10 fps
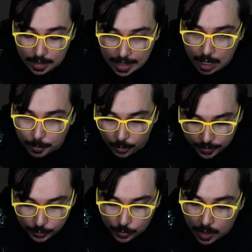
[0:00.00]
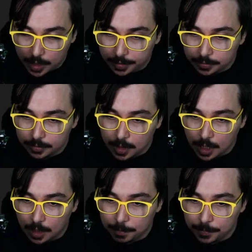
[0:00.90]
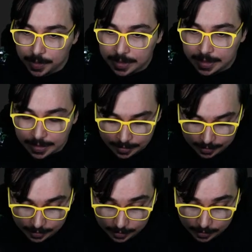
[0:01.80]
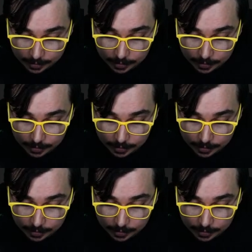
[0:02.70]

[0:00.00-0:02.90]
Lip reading: Now I'm going to run git